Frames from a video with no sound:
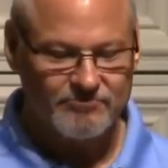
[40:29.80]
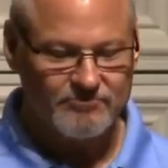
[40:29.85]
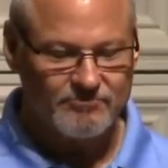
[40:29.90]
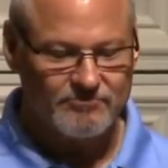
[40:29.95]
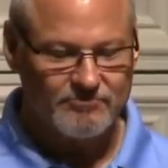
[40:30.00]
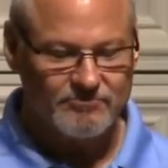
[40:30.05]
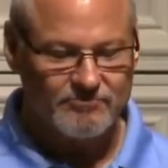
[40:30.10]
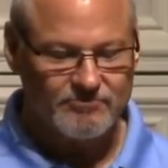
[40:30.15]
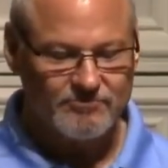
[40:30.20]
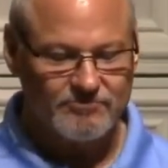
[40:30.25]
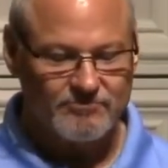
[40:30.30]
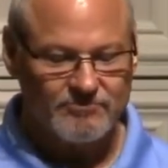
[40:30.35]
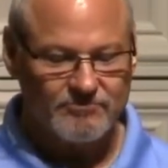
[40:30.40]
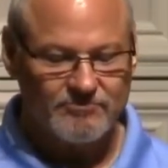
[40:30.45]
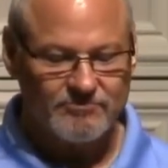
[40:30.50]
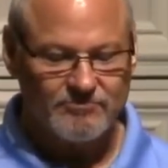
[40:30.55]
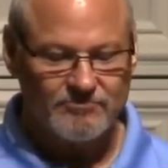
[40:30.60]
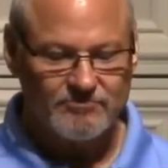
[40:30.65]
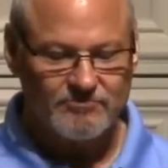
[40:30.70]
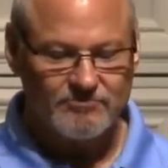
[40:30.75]

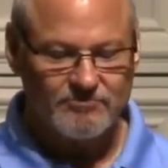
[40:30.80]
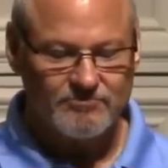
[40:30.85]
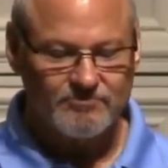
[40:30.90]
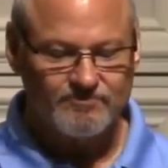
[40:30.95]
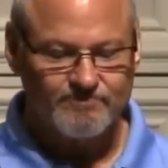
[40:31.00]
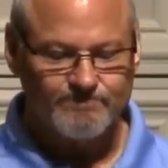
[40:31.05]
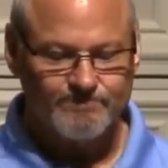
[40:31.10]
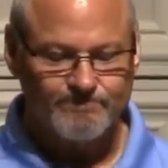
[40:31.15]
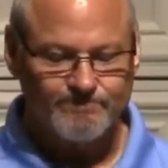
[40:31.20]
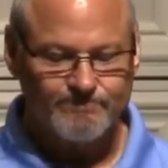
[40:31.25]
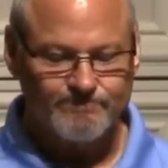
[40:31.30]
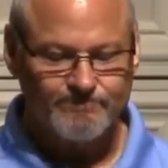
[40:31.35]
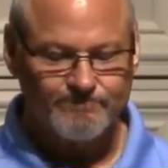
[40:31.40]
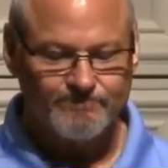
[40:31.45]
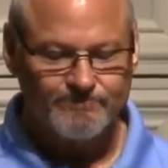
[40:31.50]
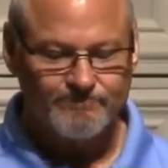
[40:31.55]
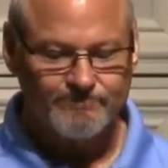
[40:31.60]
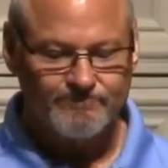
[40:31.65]
Nothing is said.